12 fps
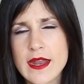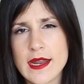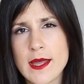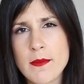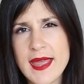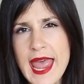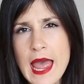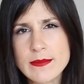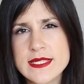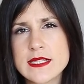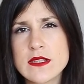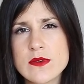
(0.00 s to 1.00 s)
Now, my
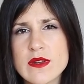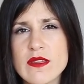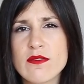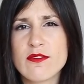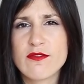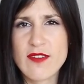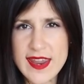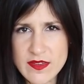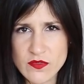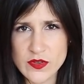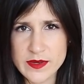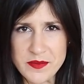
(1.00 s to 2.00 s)
absolute
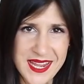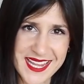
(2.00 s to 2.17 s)
favorite